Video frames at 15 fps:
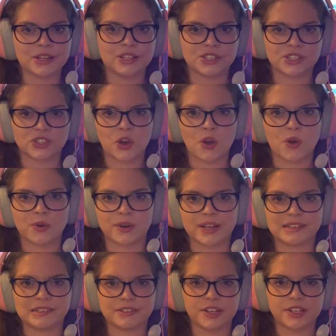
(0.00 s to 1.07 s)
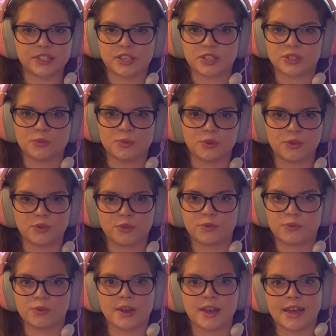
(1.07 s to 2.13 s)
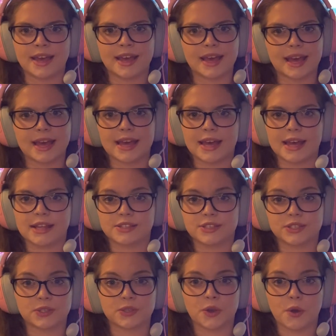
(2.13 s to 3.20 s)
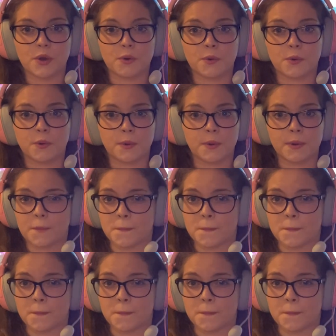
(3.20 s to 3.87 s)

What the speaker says: so it looks smooth, and so